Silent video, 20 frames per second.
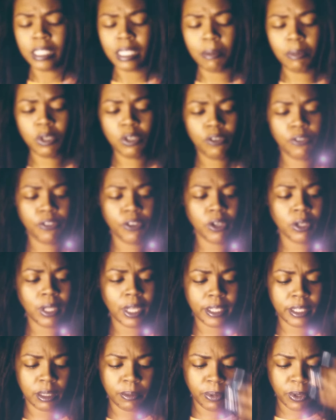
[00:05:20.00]
Some of you feel
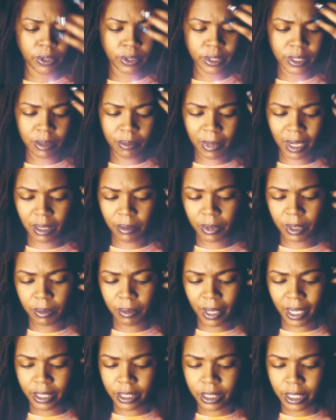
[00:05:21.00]
like your person might be
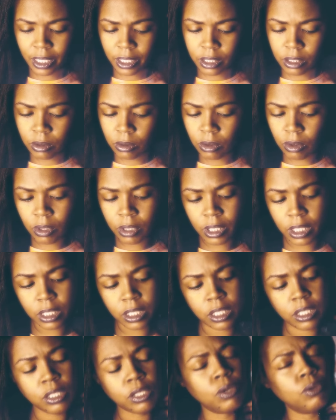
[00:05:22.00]
bisexual and they
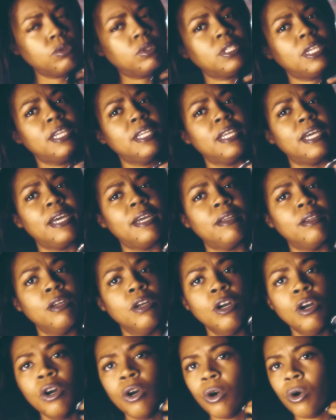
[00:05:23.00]
just don't say that.
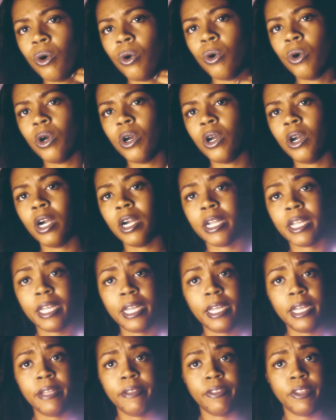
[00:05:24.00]
Or
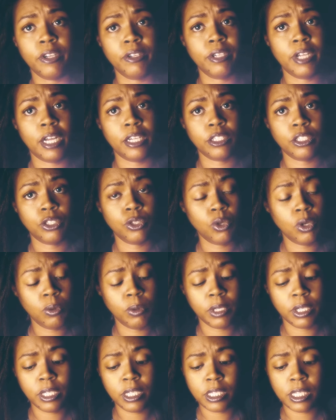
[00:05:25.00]
again, they're not sure
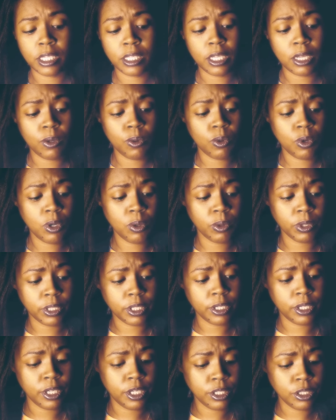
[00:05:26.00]
what it is that they want, what
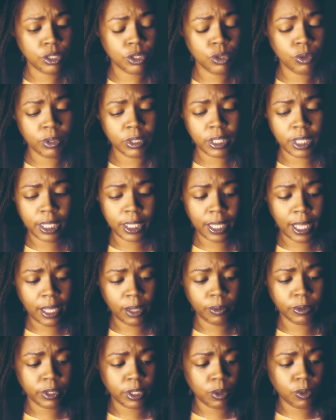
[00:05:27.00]
they're into, what they
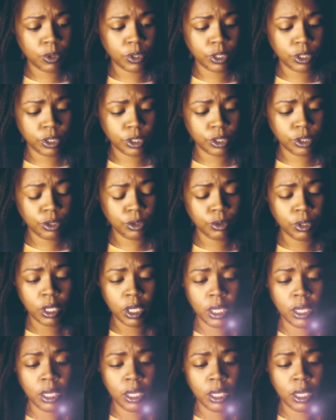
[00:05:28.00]
like, what they want to do